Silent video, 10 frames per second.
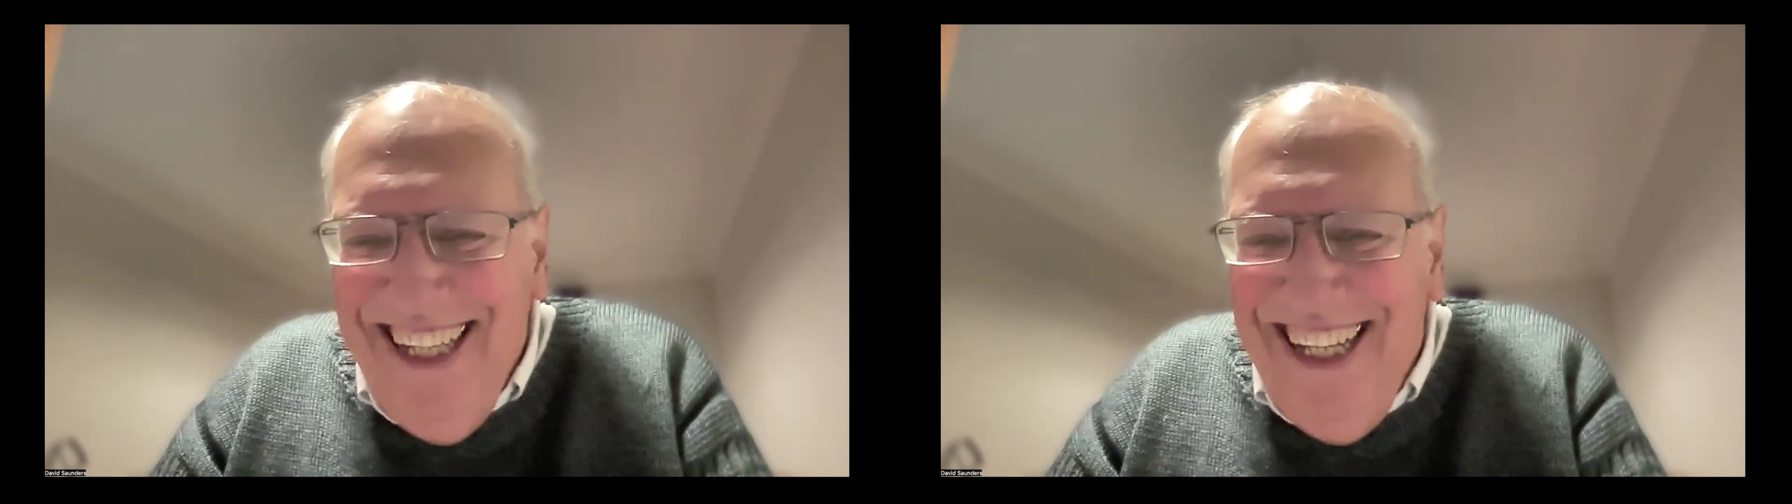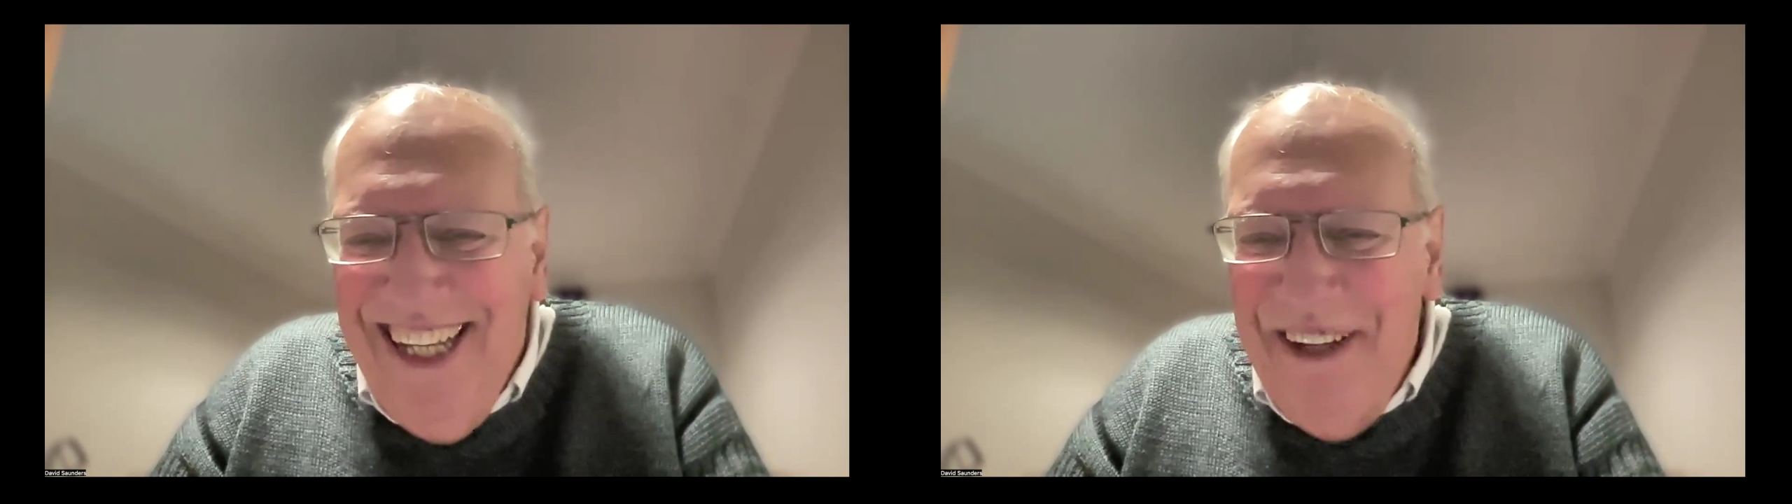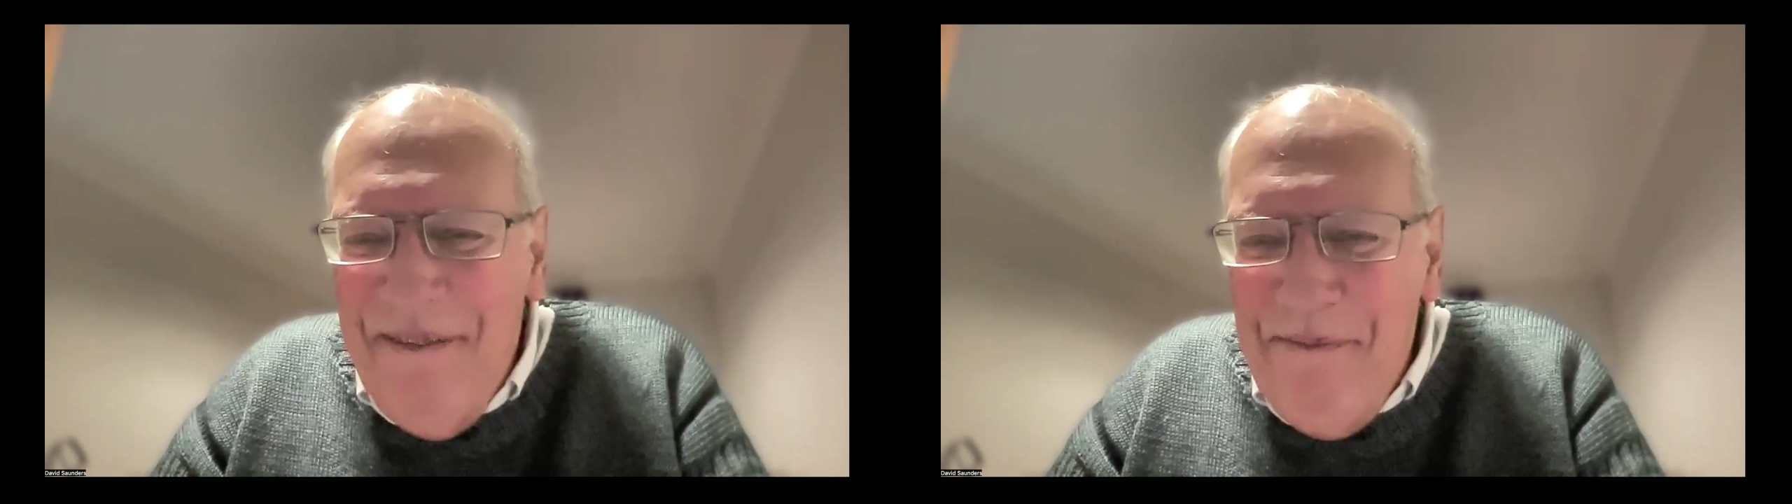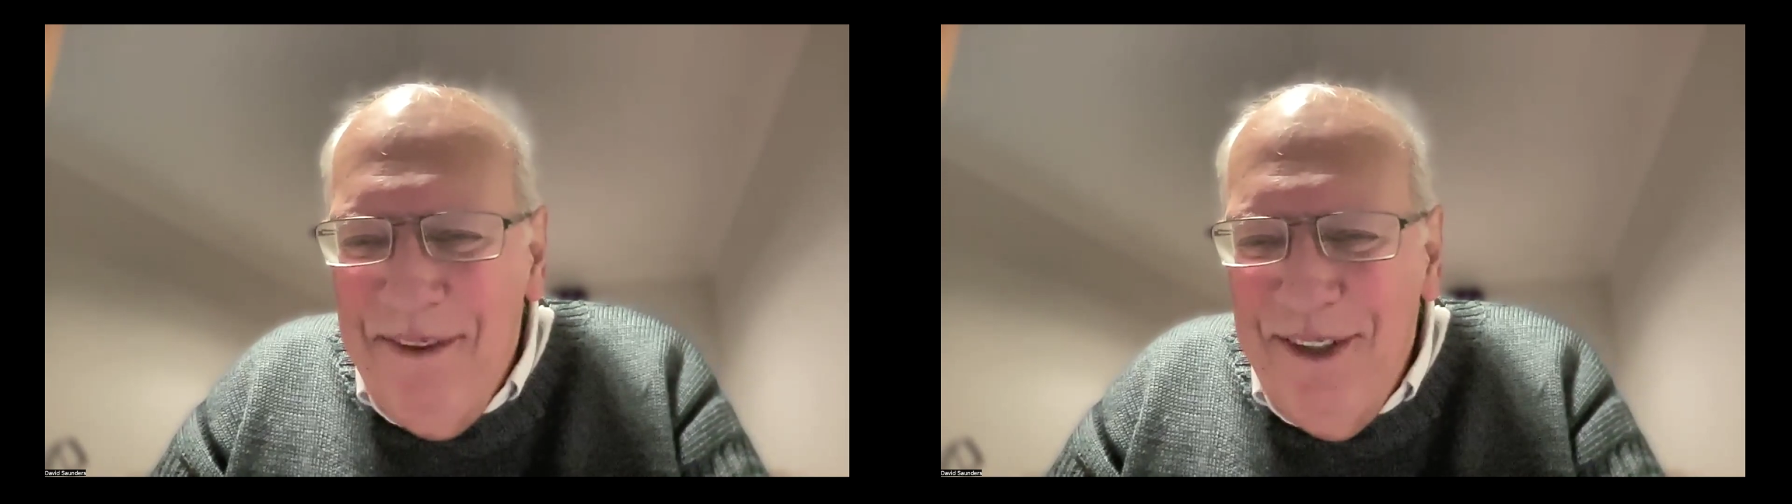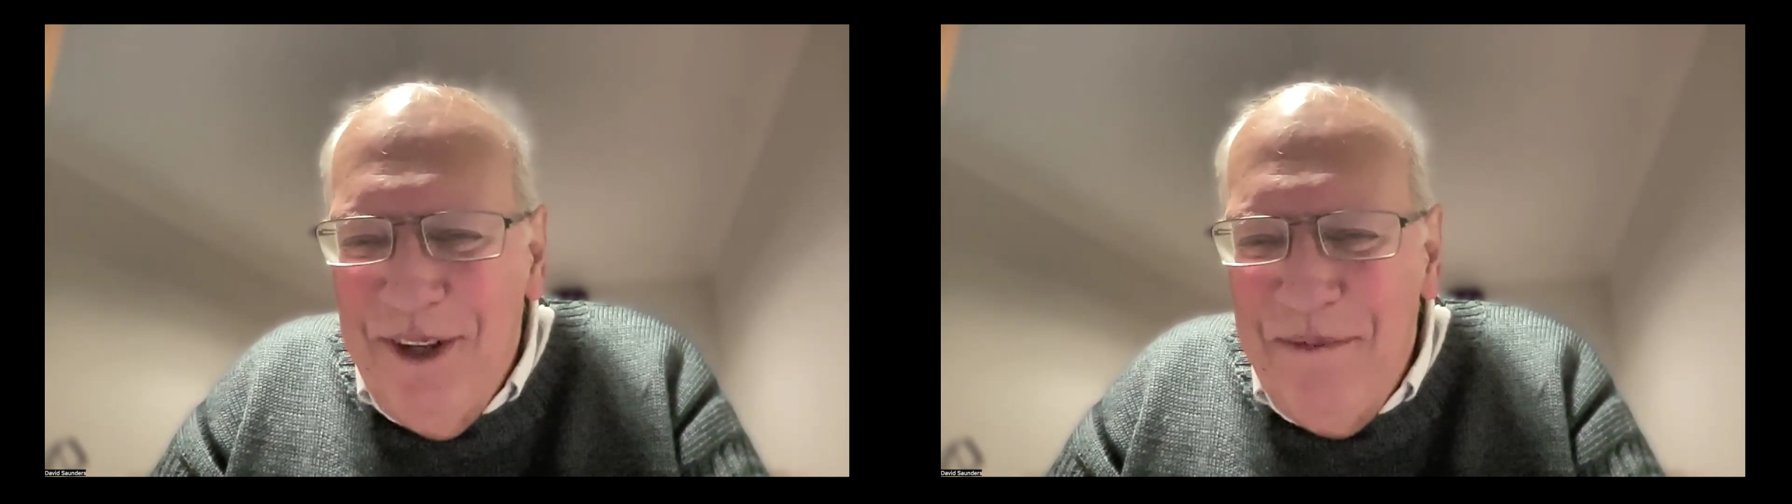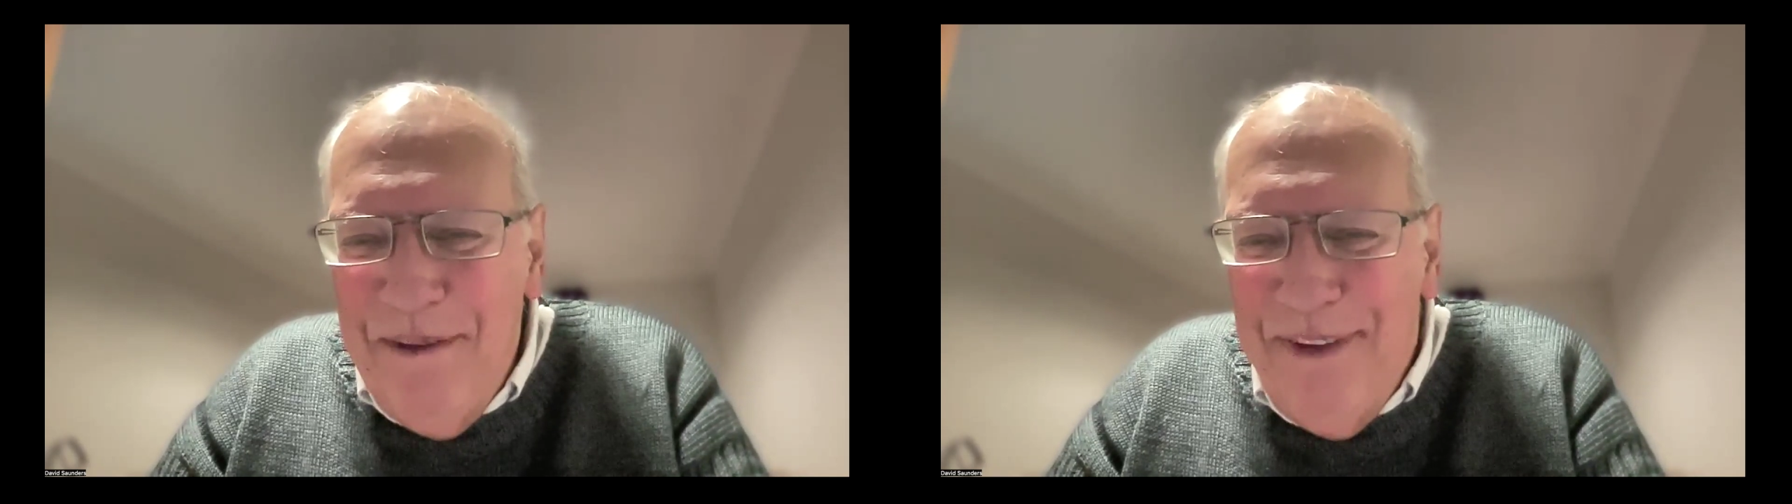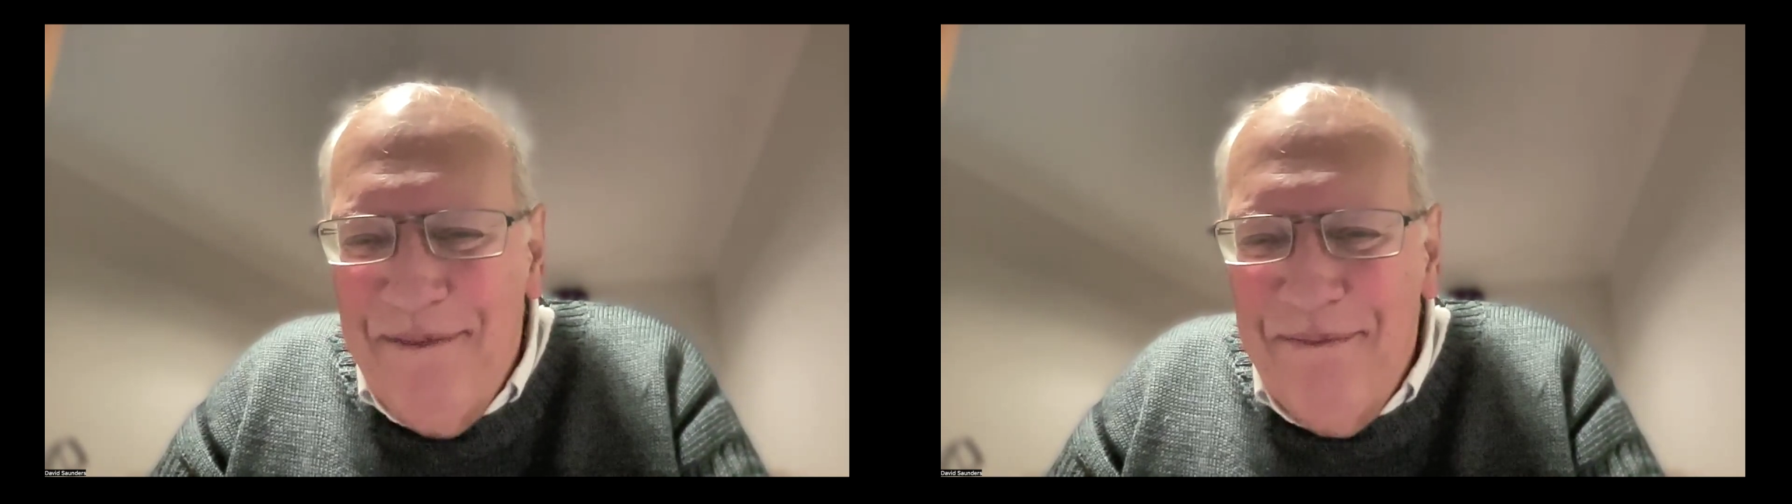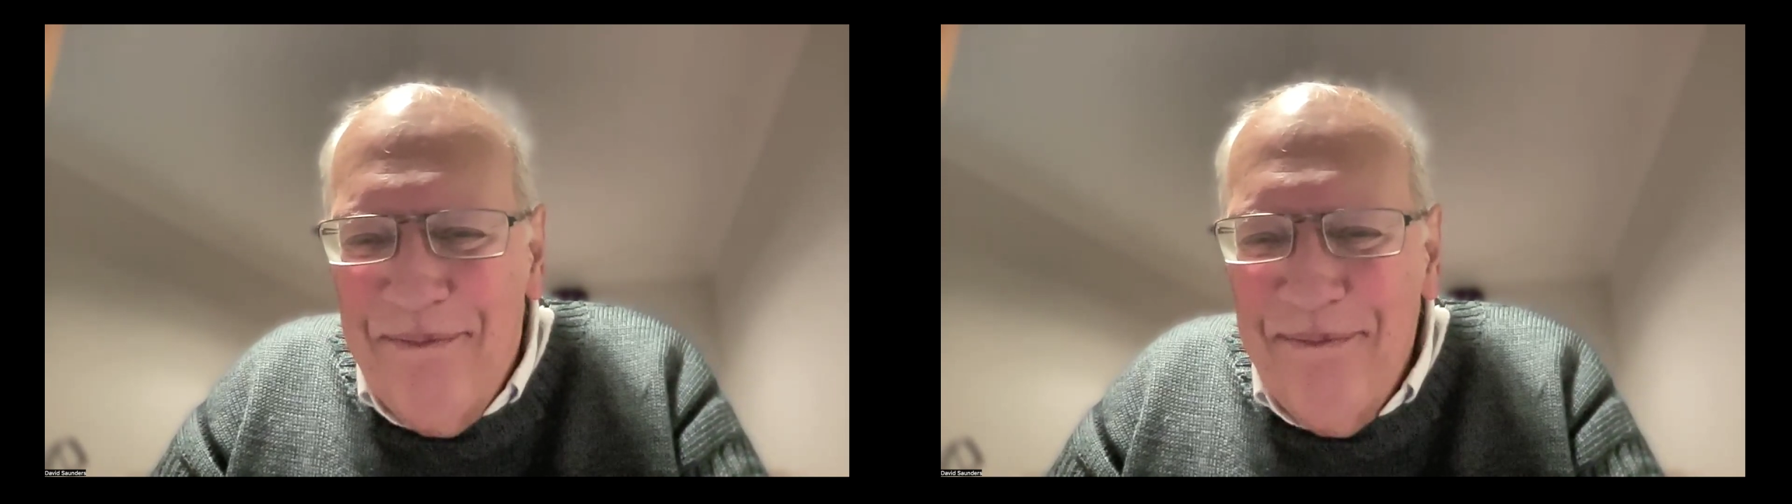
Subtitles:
Should be fun.